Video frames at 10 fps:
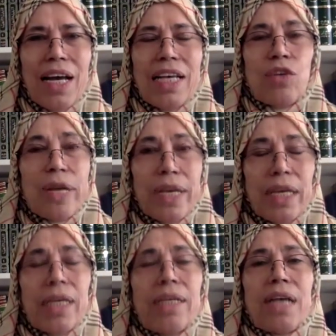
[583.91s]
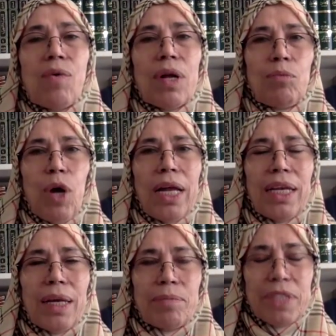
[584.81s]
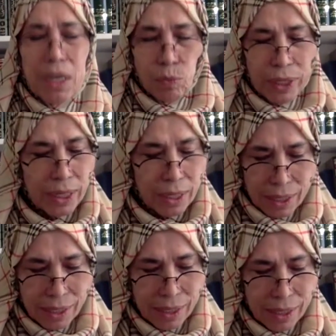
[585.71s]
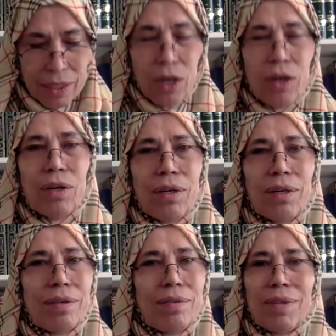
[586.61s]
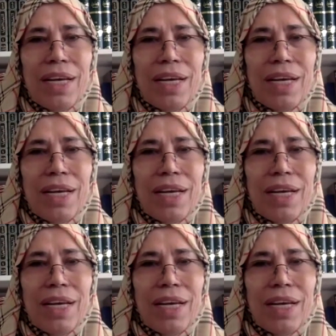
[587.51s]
So he is our muallim till we, uh, you know, uh,